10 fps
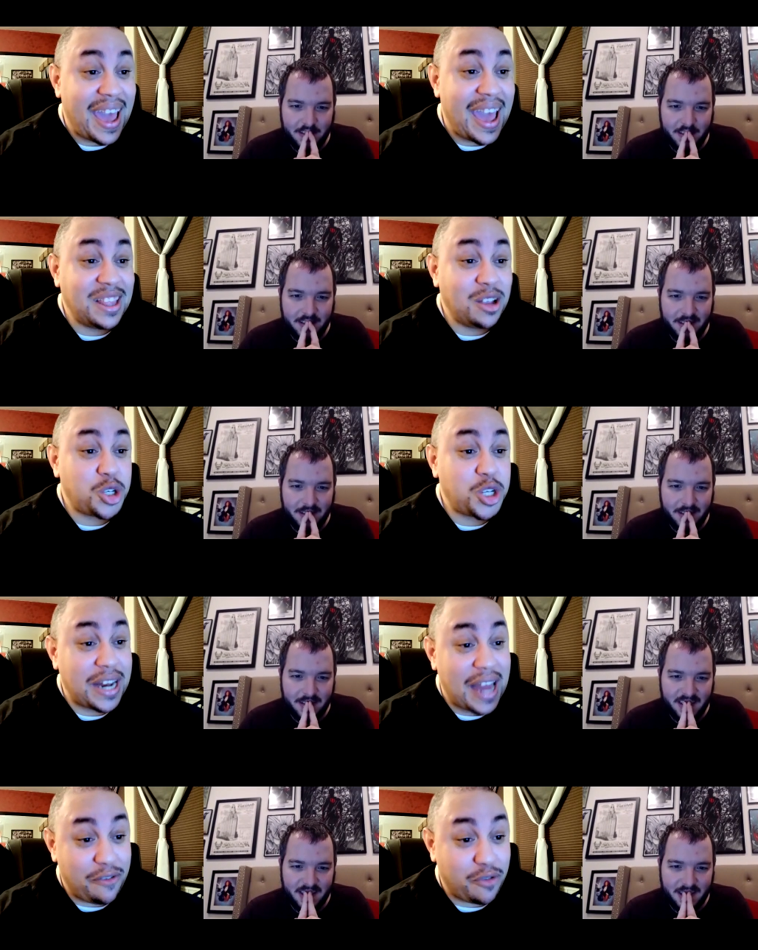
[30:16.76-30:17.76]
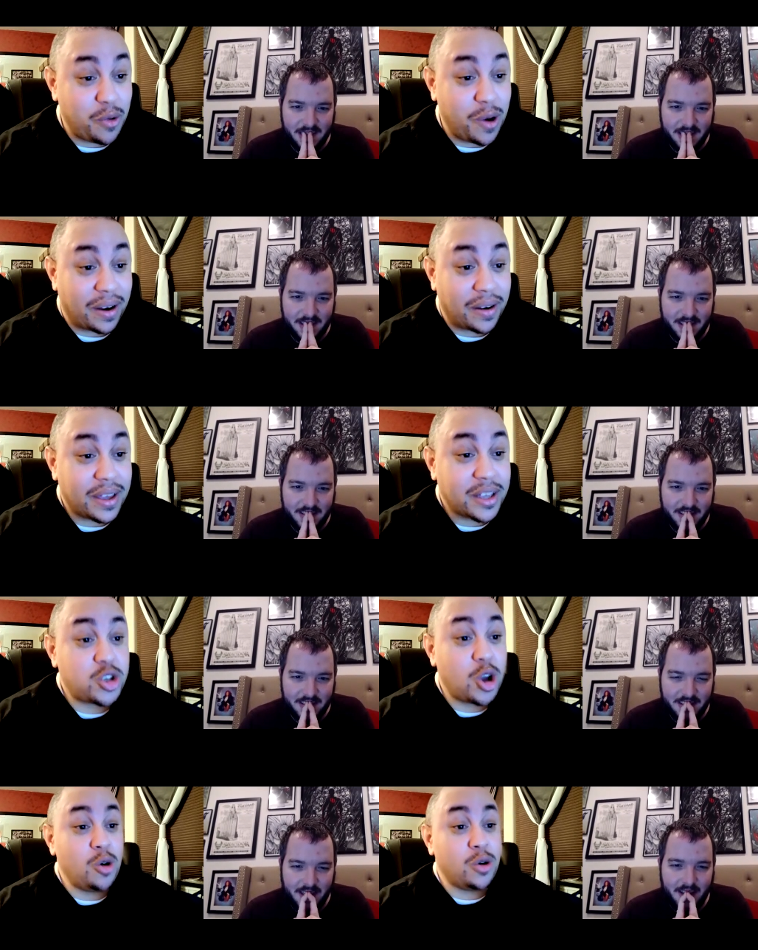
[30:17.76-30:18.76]
Speaker 1: and there's shit everywhere.
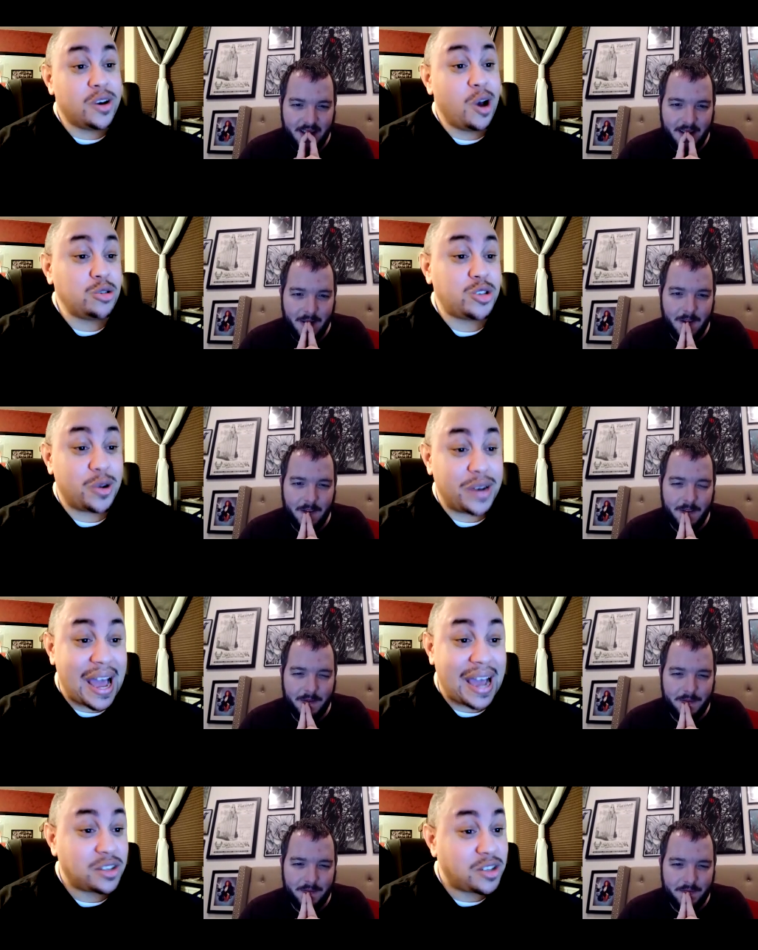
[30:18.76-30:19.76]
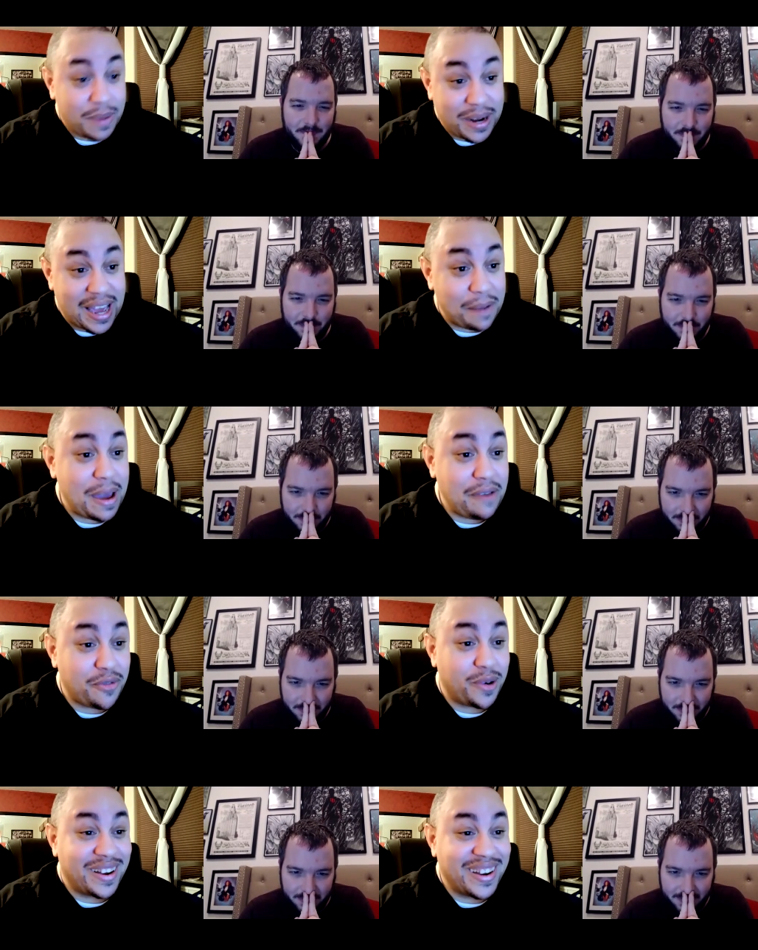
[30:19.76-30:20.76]
So ghosts or not, somebody got to pay
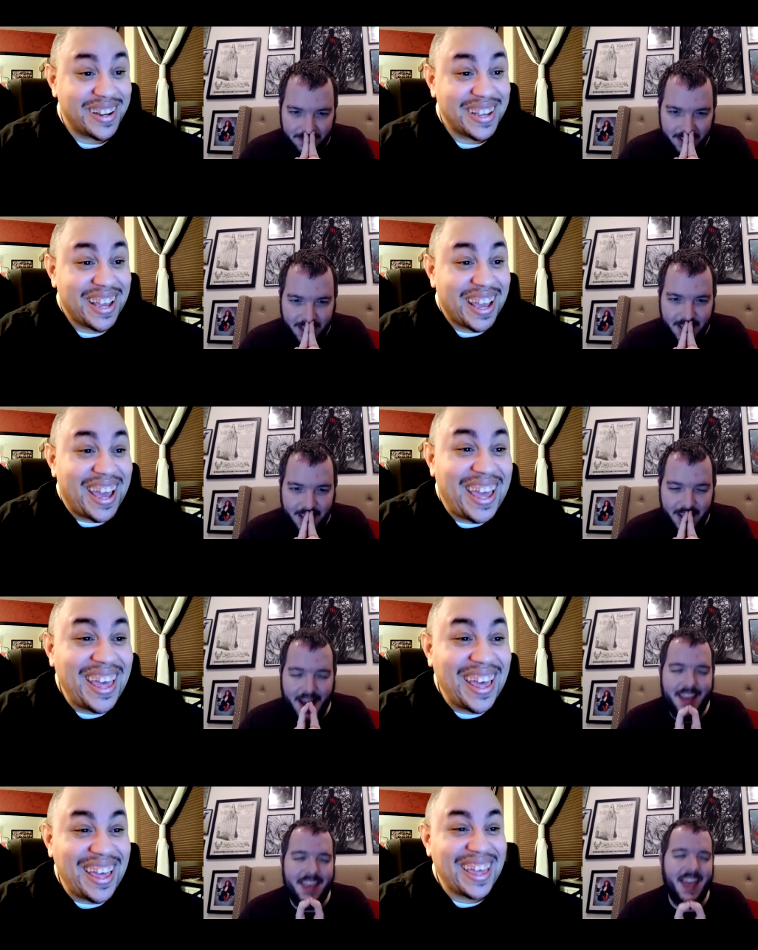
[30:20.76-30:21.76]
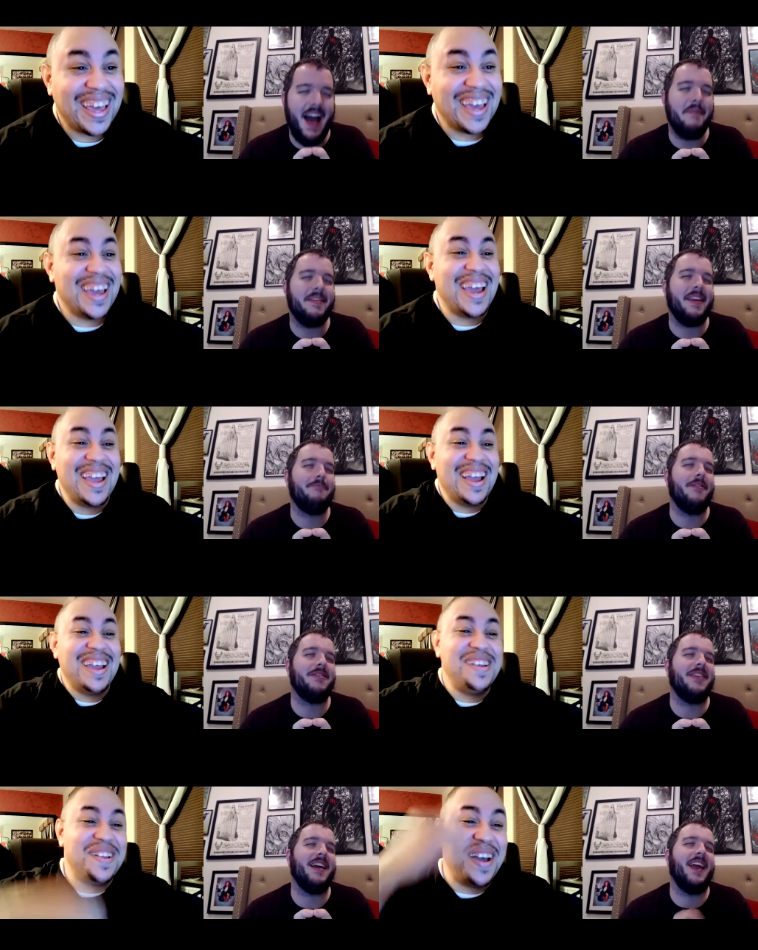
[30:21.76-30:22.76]
for it.
Speaker 2: Yeah, I was like,
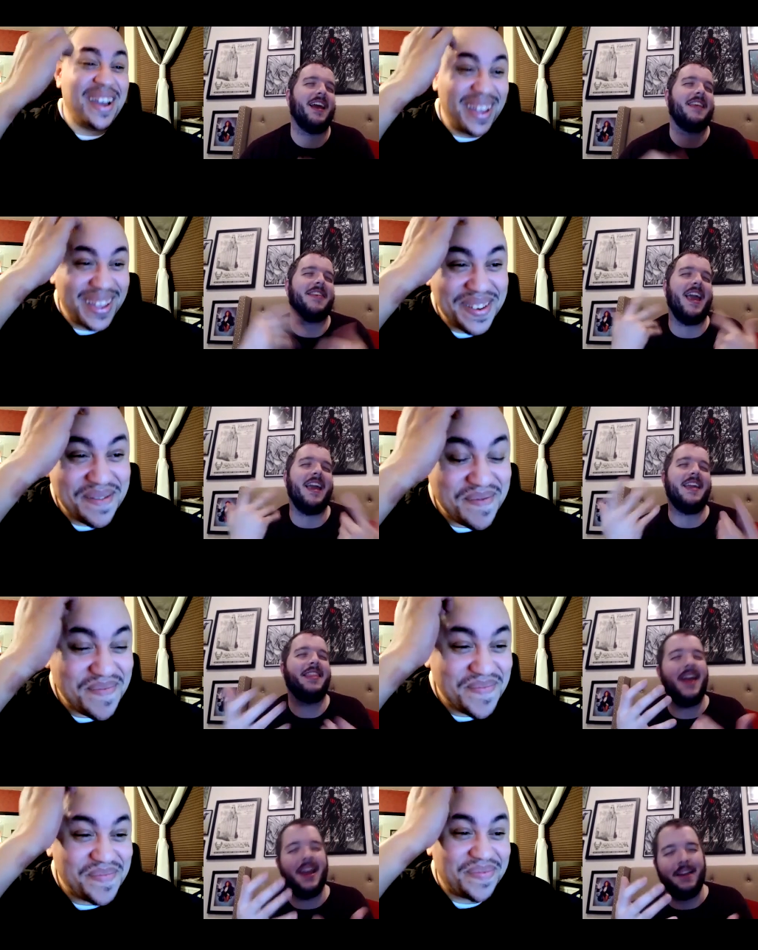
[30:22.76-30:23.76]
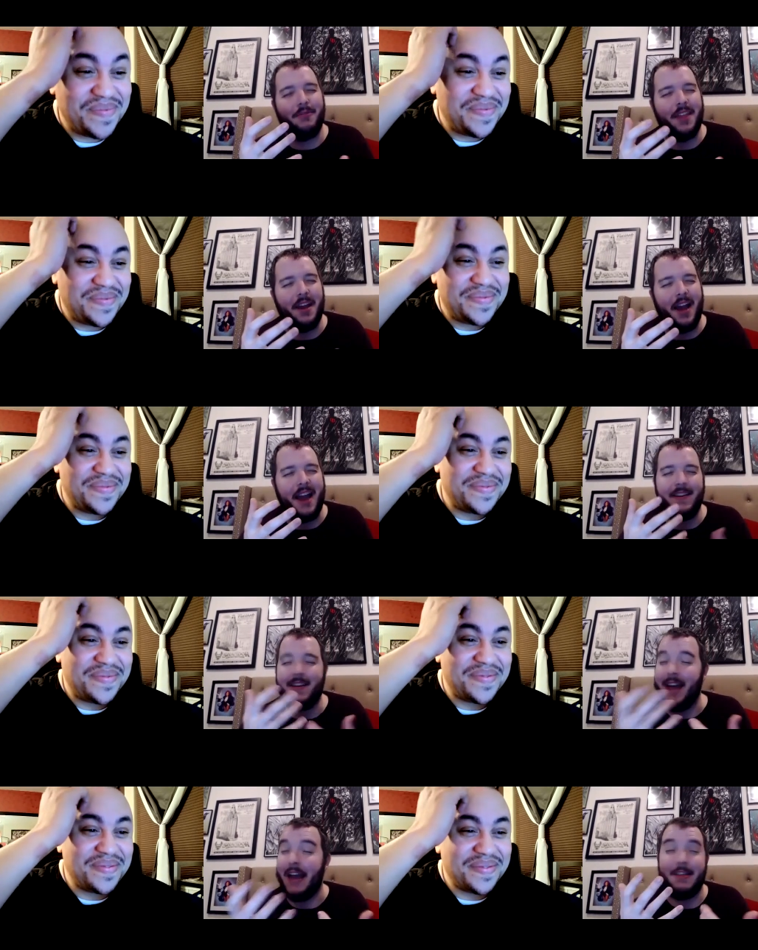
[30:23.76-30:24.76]
weren't they like saying like I?
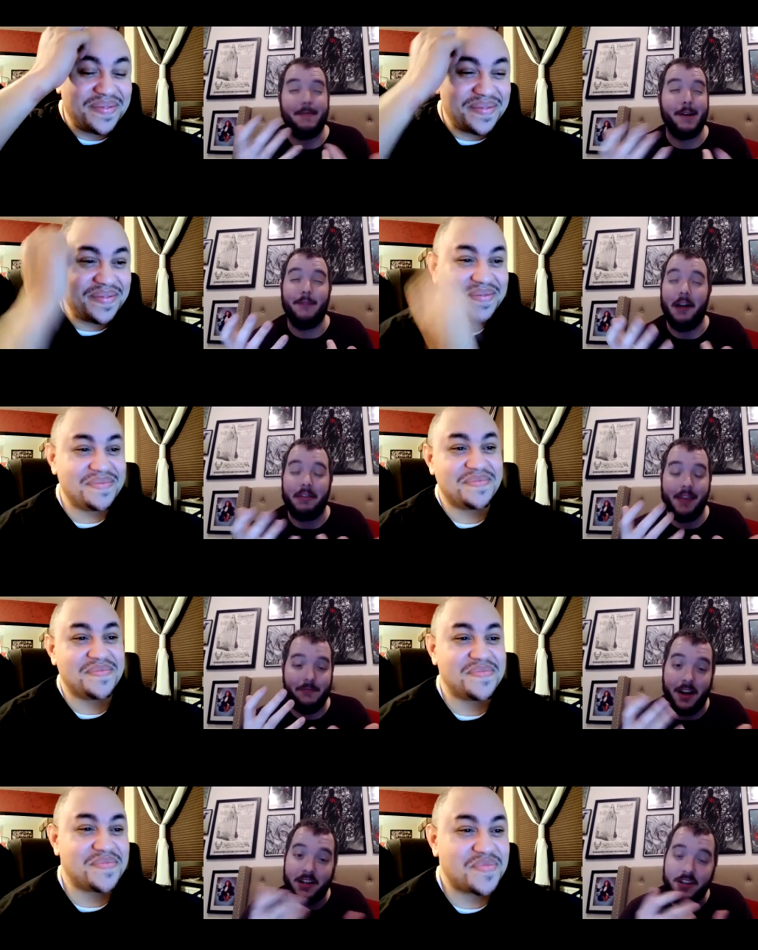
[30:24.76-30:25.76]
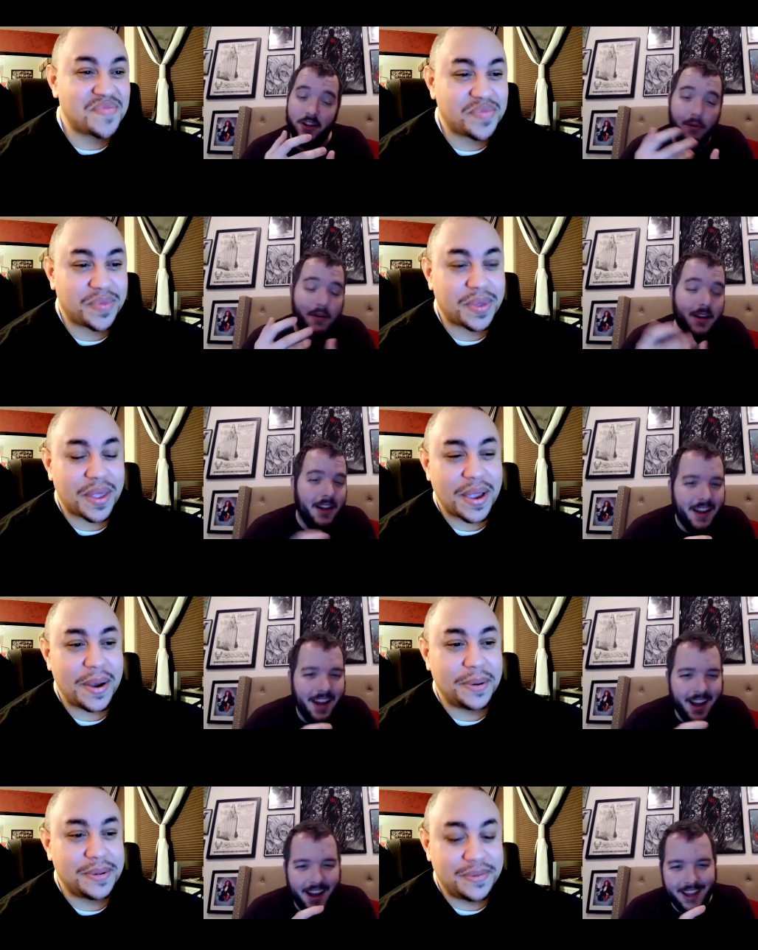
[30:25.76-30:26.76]
It's been a while since I've watched two,
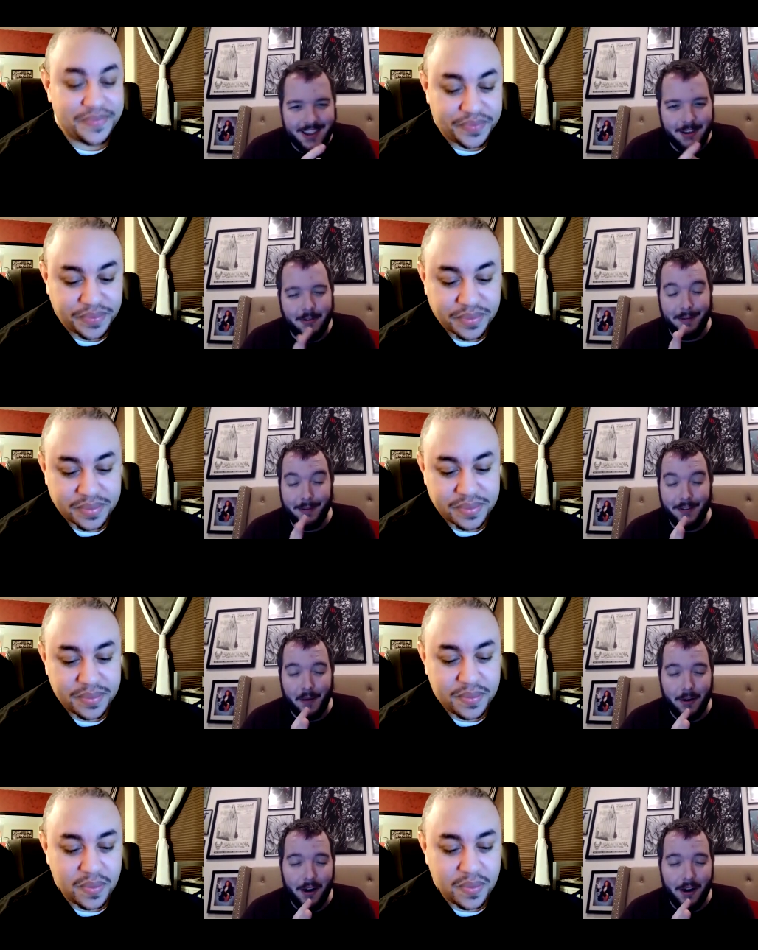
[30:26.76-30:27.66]
so correct me if I'm